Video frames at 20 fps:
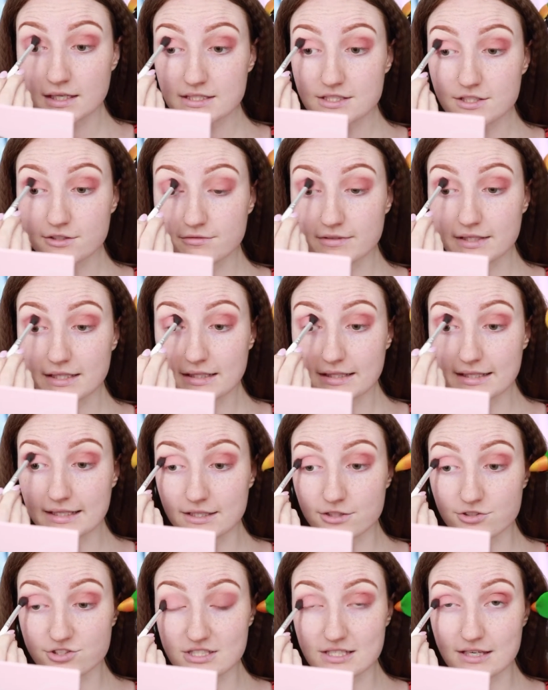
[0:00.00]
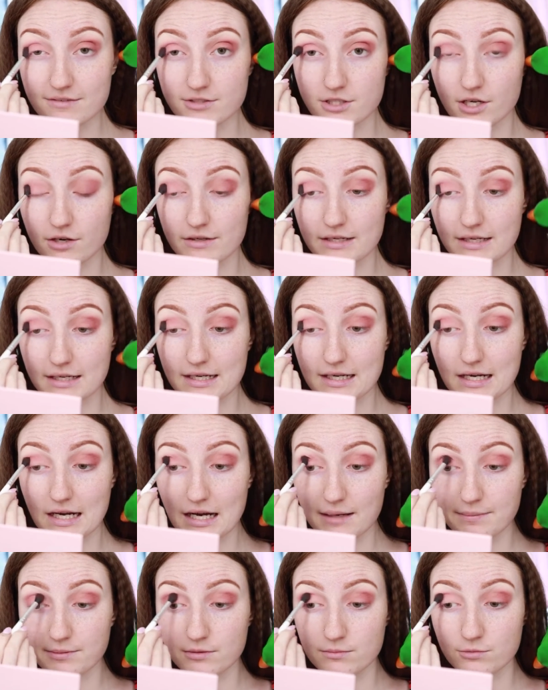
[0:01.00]
So really, you just have to go in a
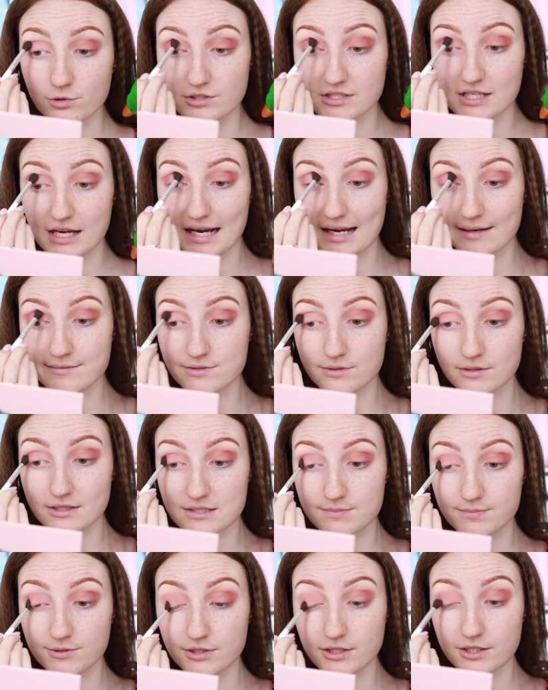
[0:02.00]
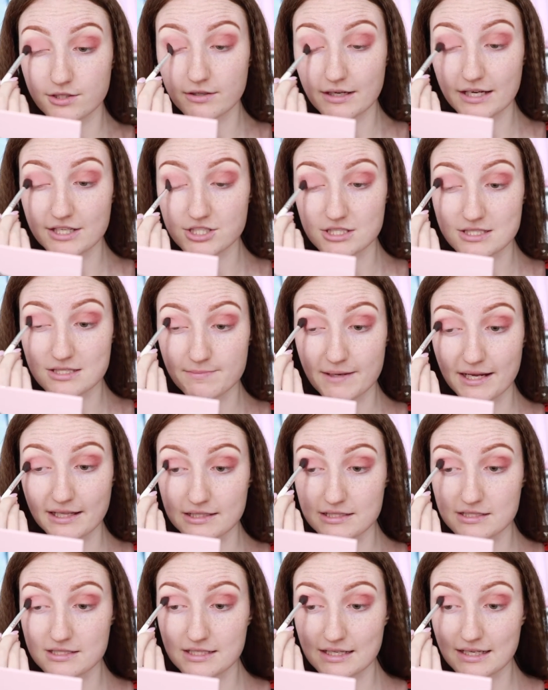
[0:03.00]
couple more times with this Beauty Creations
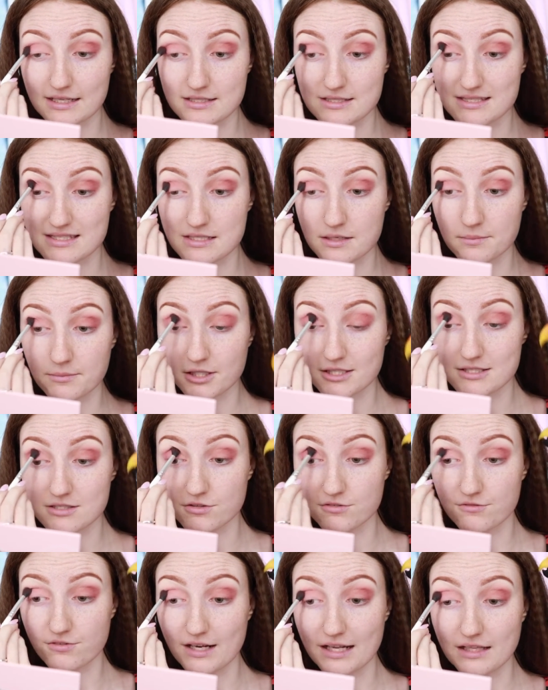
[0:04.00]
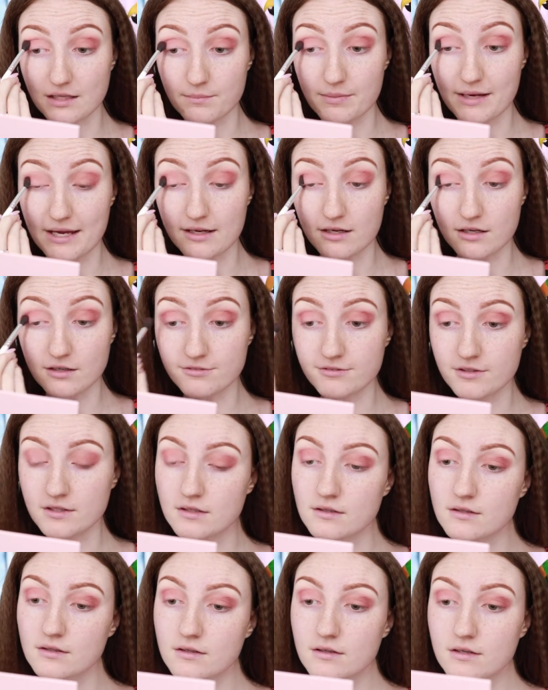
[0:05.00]
palette to get a similar sort of color payoff.
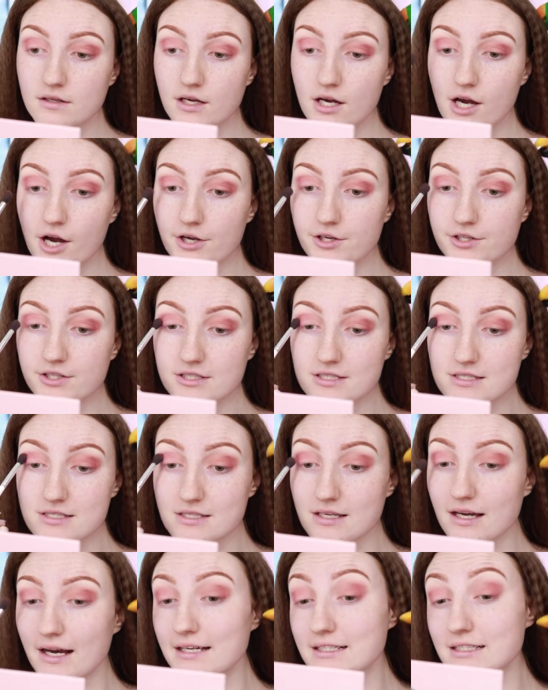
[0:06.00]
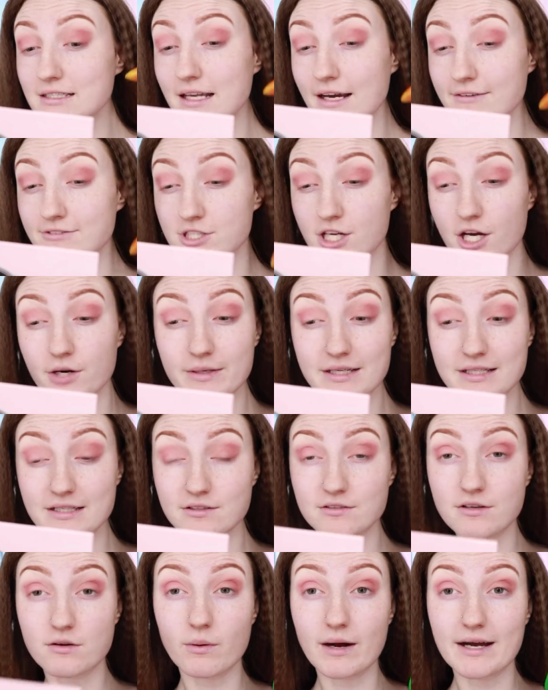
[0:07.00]
Huda's, I didn't have to go
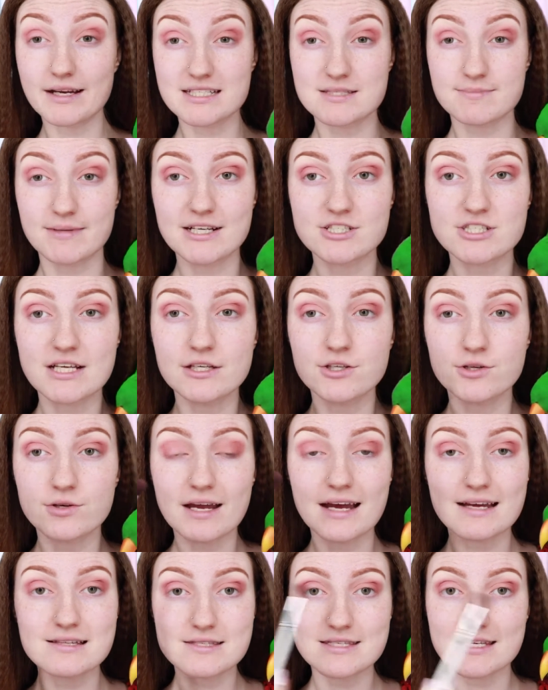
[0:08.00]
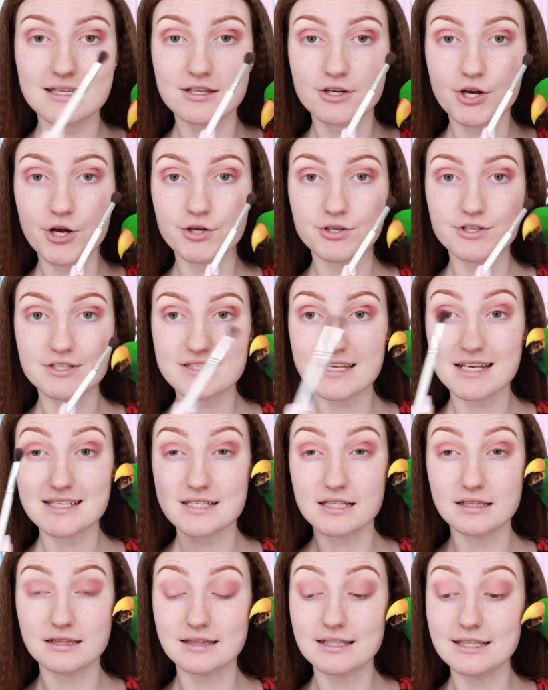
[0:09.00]
in quite as much, and you can see that Huda's
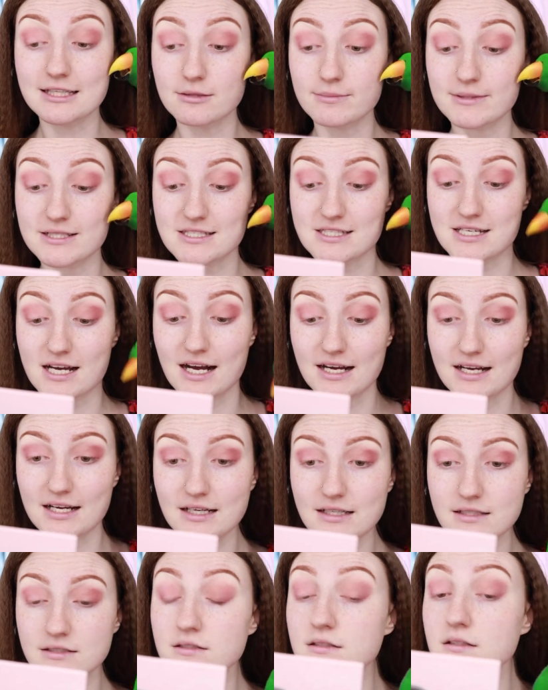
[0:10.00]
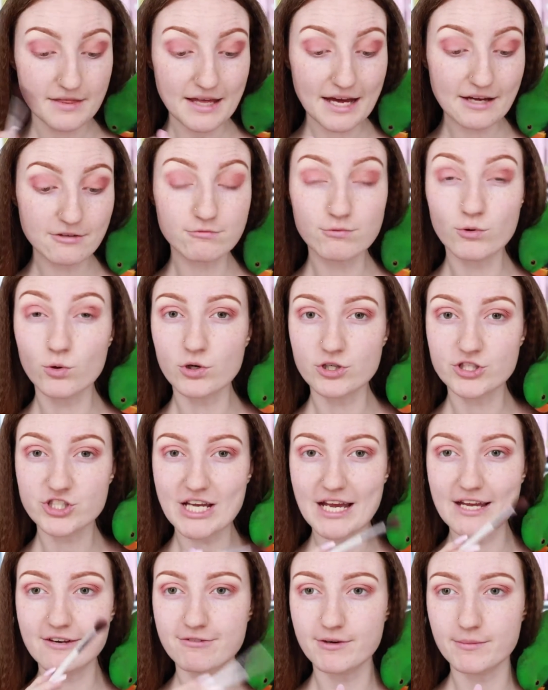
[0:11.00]
is a little bit darker. That Raw
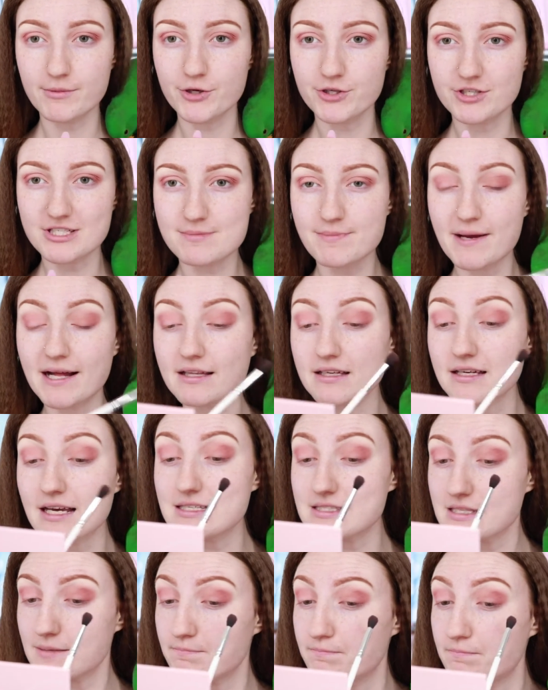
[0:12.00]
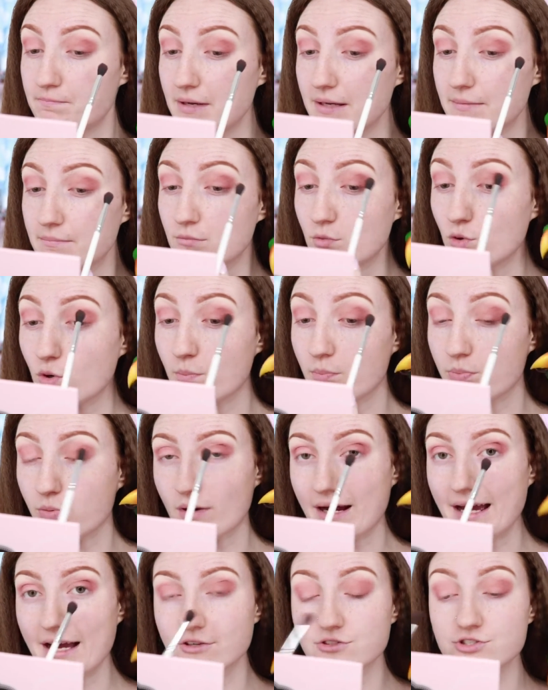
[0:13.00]
shade from Huda's palette has a bit more
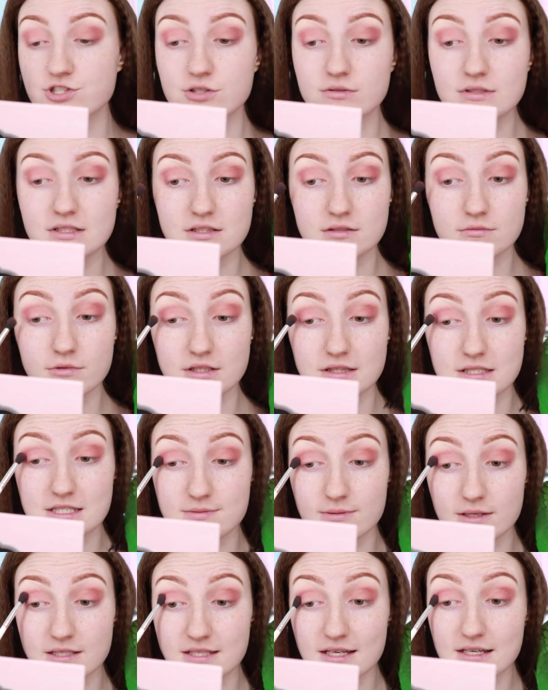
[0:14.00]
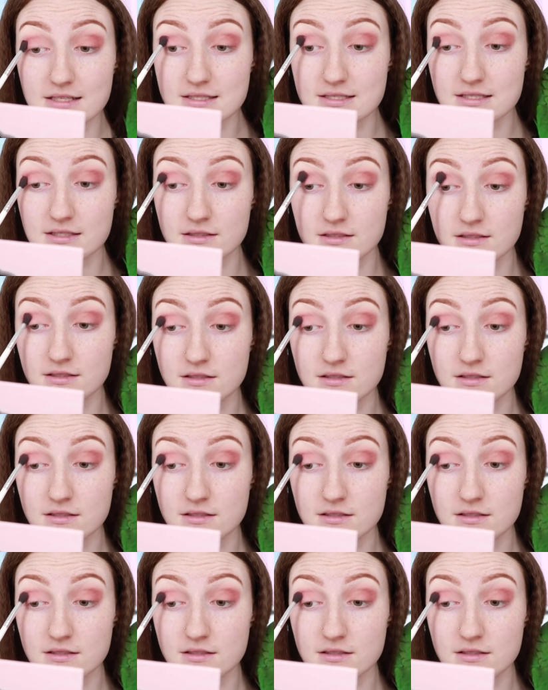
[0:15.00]
brown to it than what this one does.